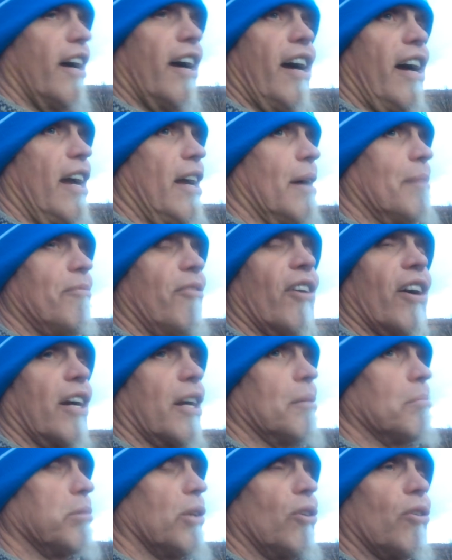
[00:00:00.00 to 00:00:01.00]
I am
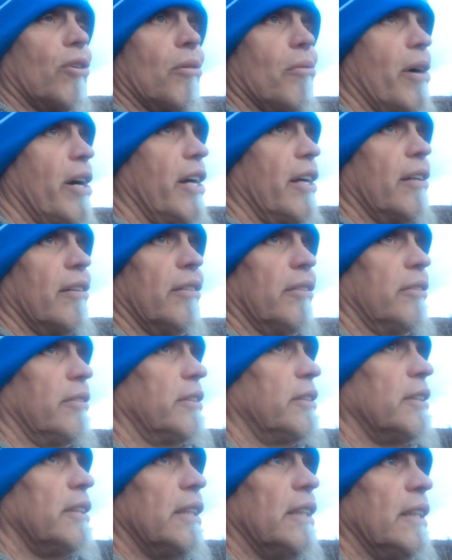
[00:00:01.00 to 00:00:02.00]
fucking blown away.
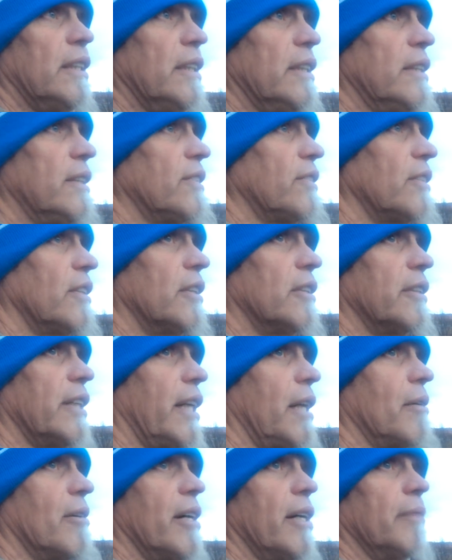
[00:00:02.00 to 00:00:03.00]
So
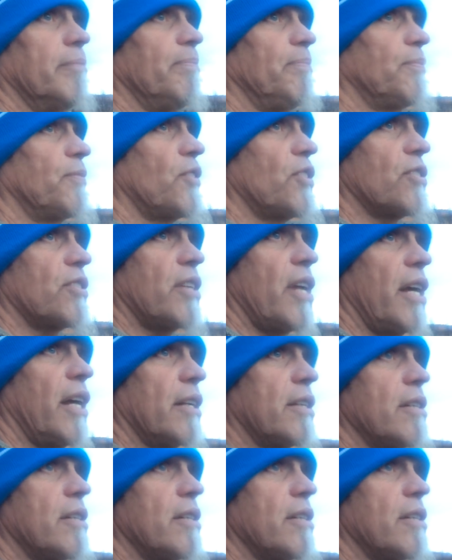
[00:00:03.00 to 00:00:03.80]
anyway, stay